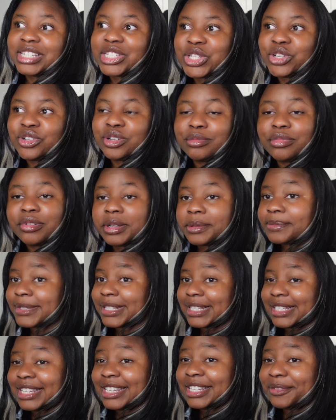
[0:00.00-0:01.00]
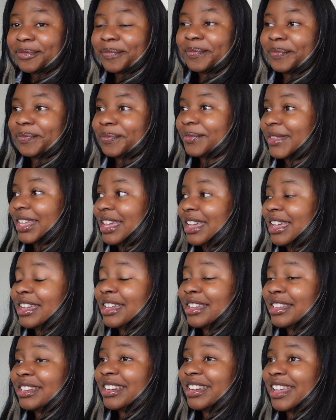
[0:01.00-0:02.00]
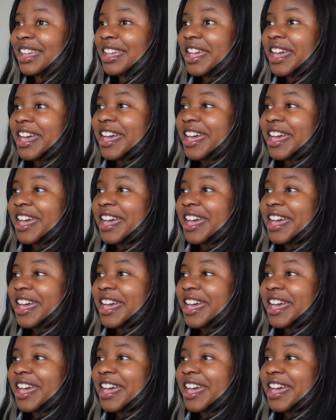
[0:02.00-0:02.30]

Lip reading: so abruptly, and